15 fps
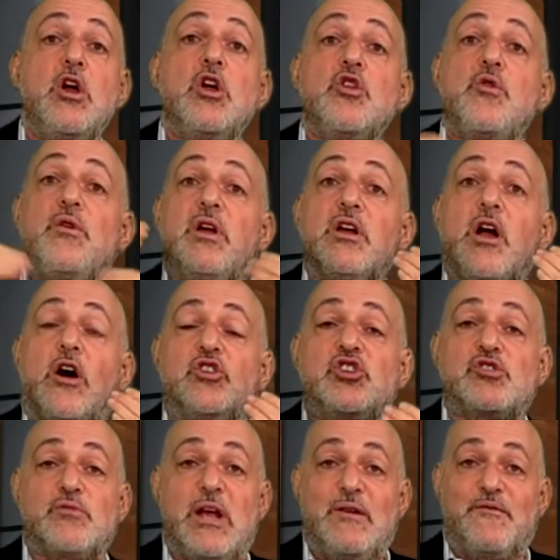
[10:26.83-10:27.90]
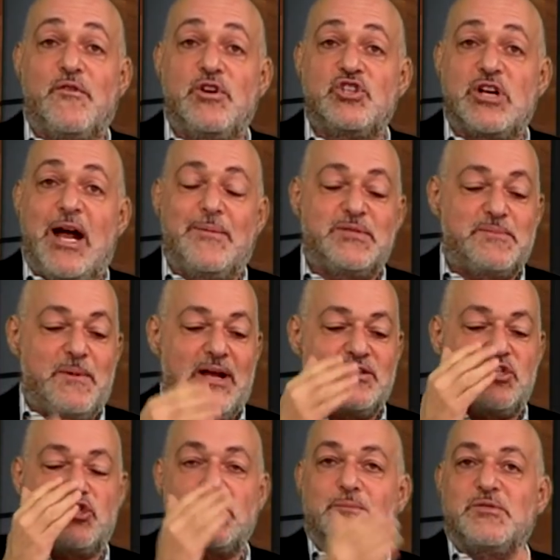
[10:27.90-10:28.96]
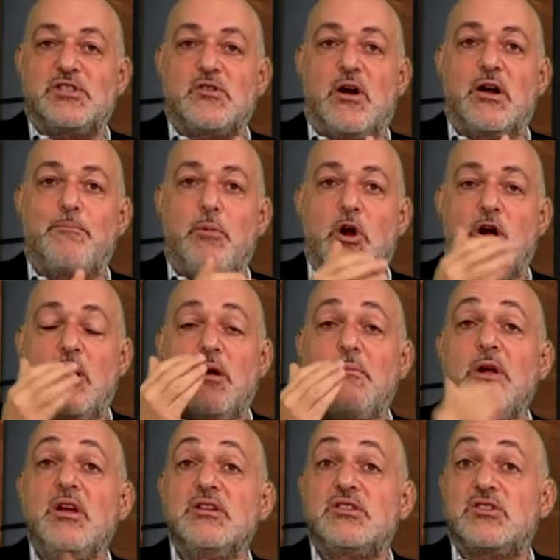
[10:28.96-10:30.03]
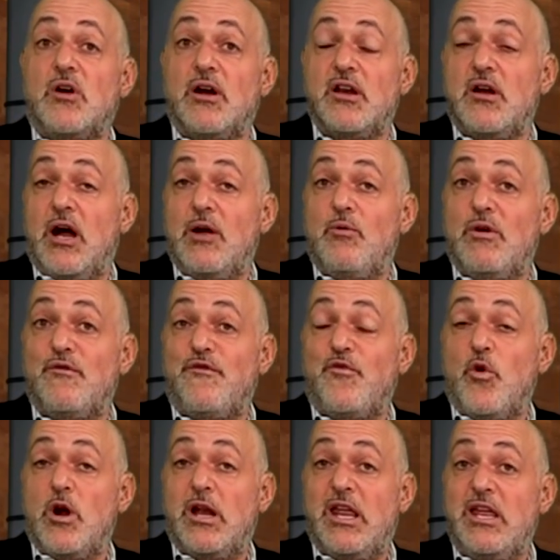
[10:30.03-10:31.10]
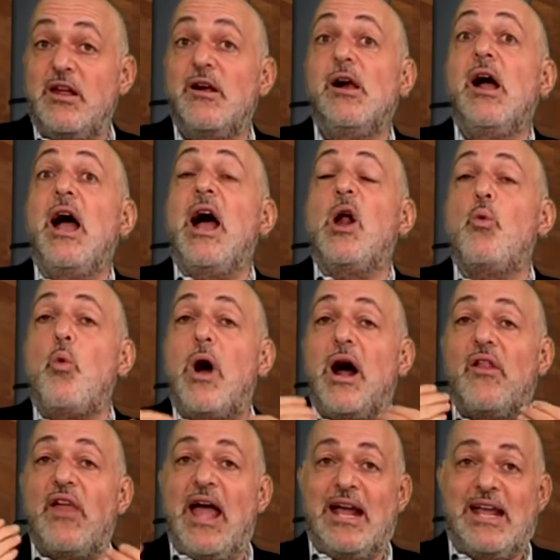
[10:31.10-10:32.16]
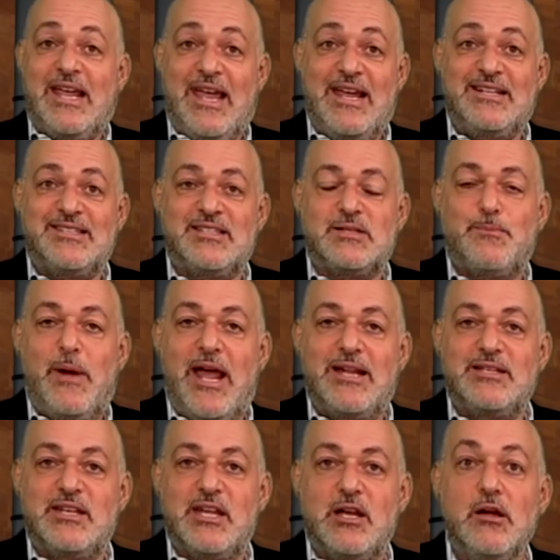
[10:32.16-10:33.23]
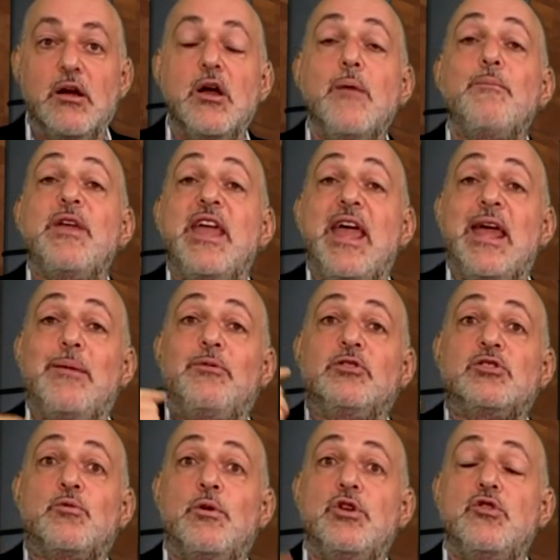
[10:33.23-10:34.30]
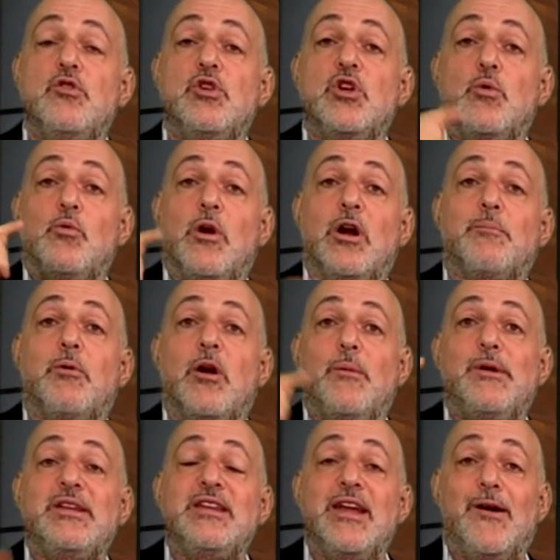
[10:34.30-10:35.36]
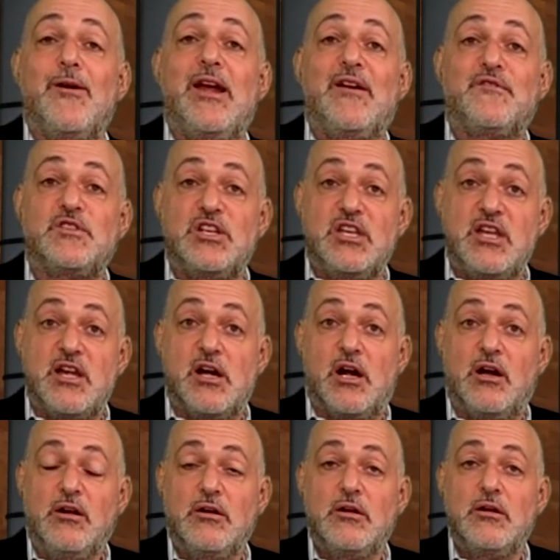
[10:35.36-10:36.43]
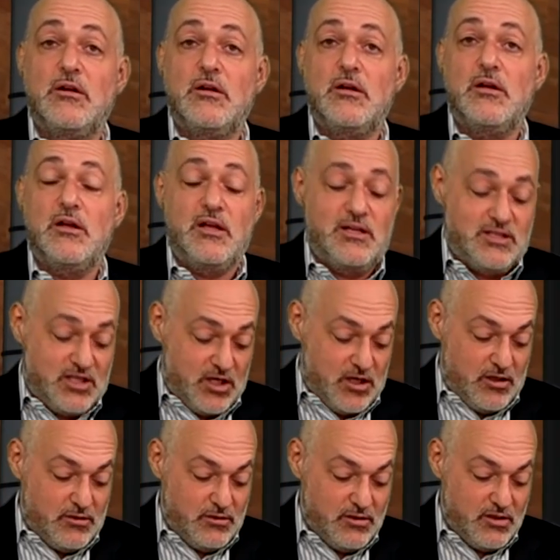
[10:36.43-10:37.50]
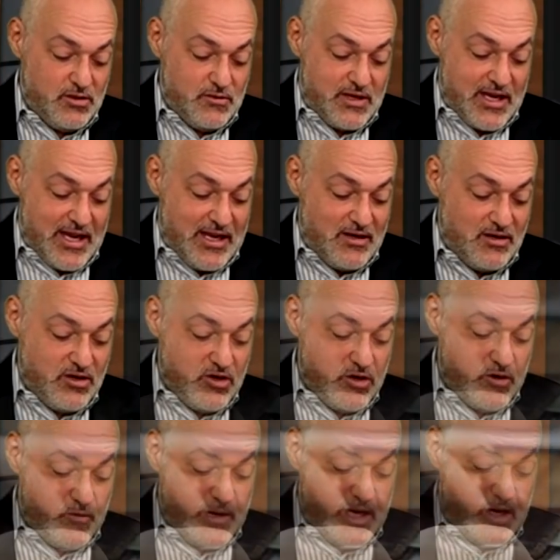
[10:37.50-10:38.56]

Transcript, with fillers: You can go straight for a job sponsorship, start a perm, start an I-140, and while that case is pending, be able to renew your work permit year after year until you get your green